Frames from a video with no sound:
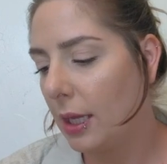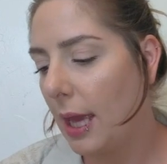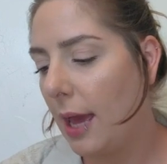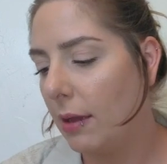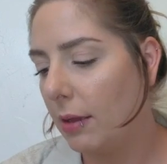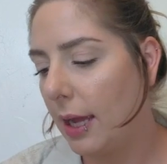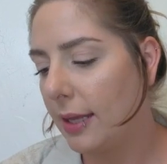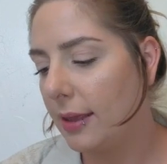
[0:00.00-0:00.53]

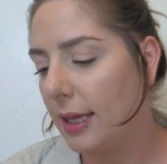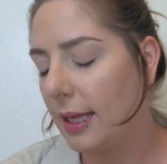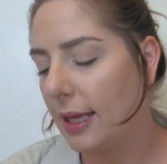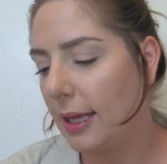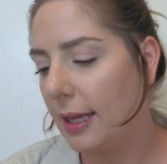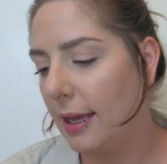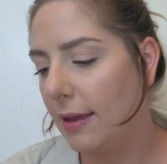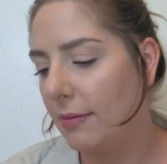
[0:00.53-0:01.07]
yeah, I
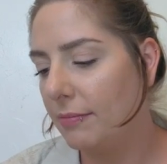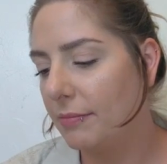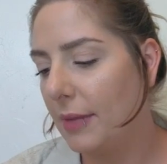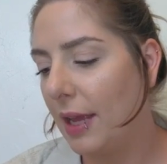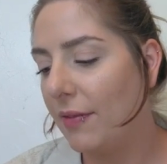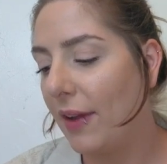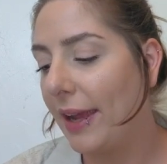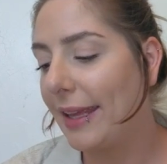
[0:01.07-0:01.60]
think
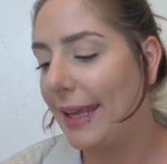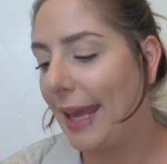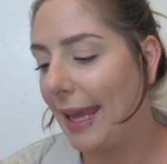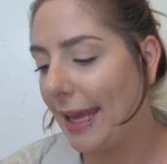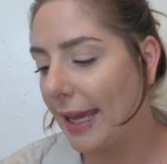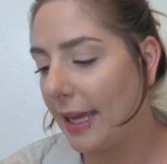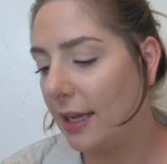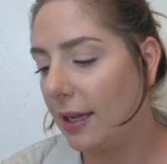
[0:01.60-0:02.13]
if I
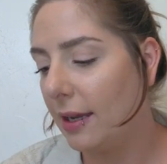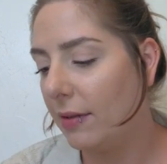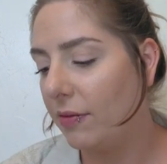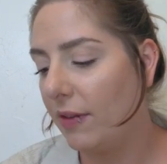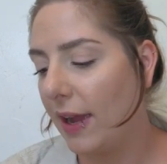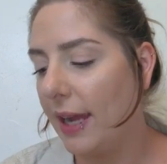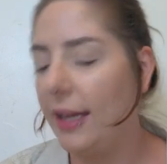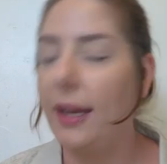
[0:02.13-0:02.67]
can
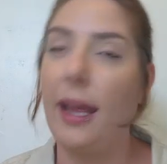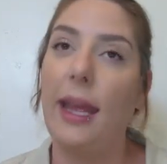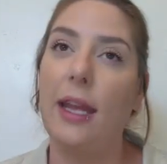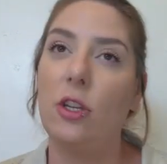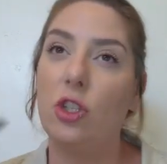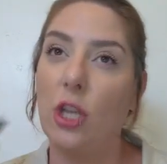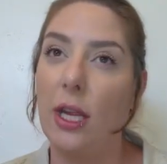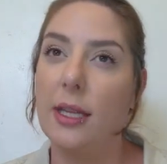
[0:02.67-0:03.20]
find
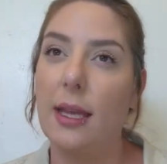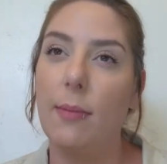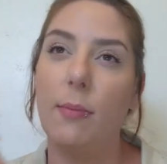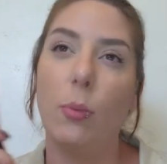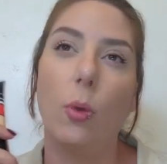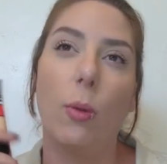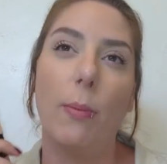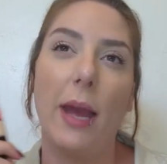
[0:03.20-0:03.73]
a shade
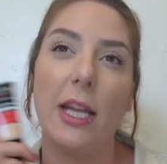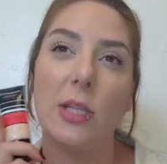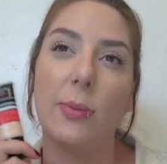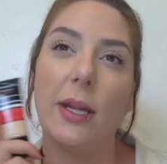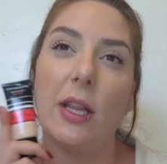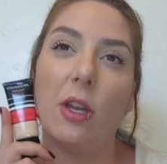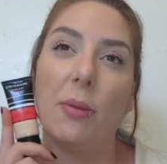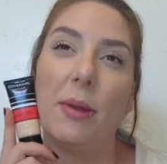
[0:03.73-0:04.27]
that will
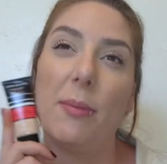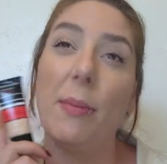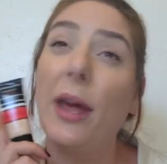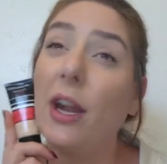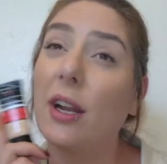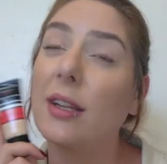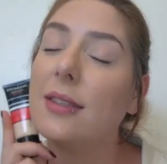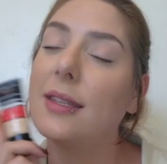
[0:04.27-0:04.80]
match me a little bit
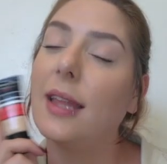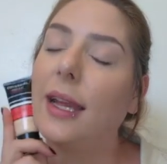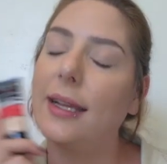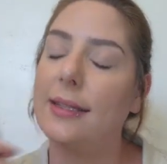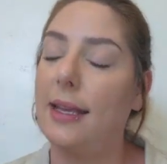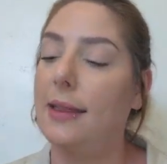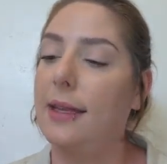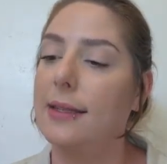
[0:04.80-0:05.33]
better, because
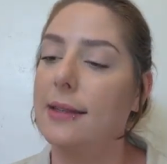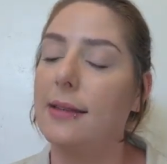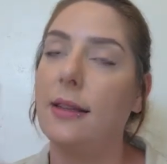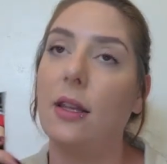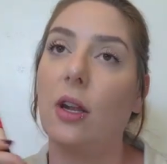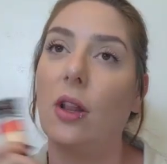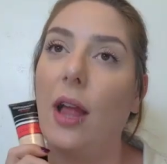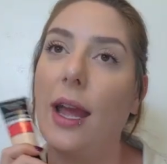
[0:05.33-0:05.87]
like I said, this is
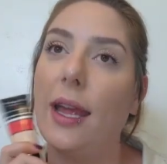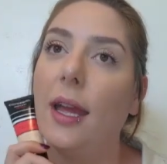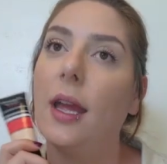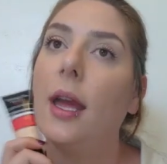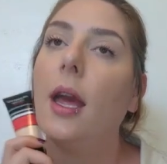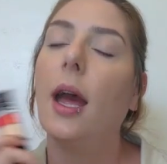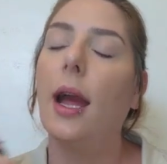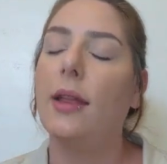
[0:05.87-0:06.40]
a little light,
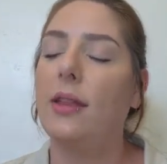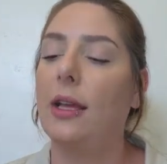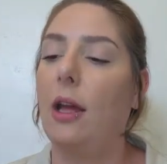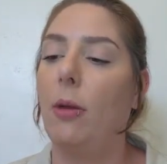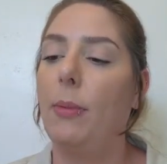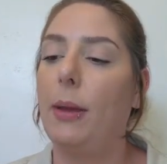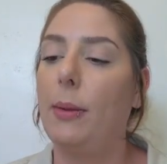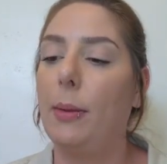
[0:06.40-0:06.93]
I think
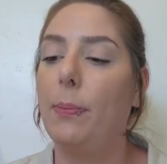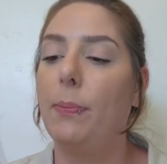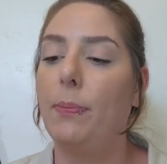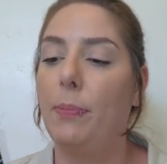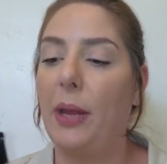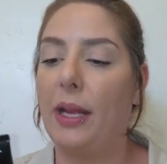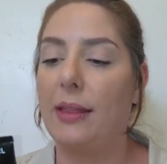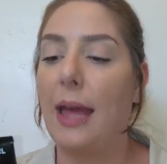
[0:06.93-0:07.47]
I'll maybe
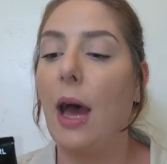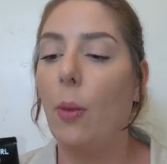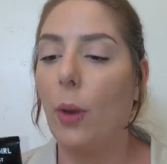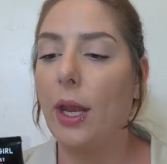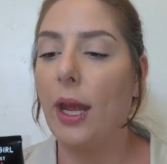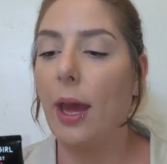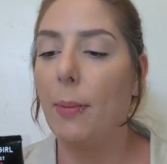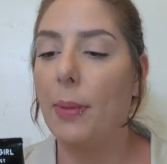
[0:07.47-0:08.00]
pick that
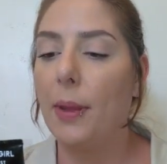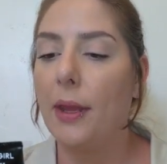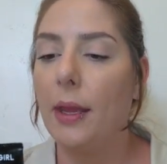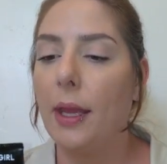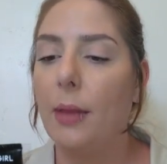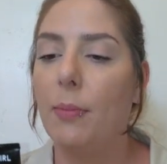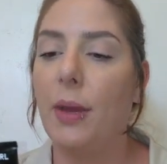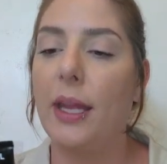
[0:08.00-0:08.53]
one up.
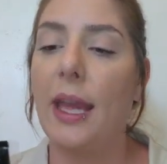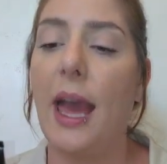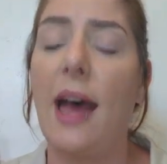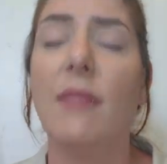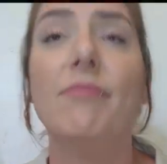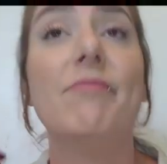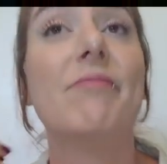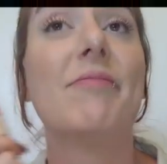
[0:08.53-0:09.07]
But yeah,